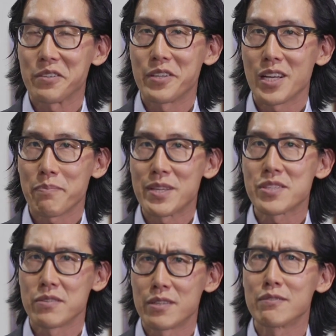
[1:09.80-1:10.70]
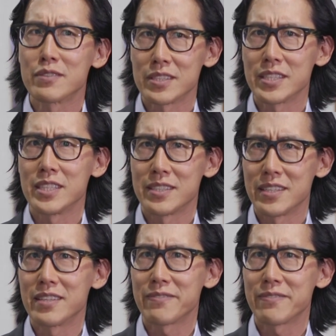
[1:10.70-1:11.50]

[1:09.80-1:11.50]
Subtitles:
growing up, and so it really did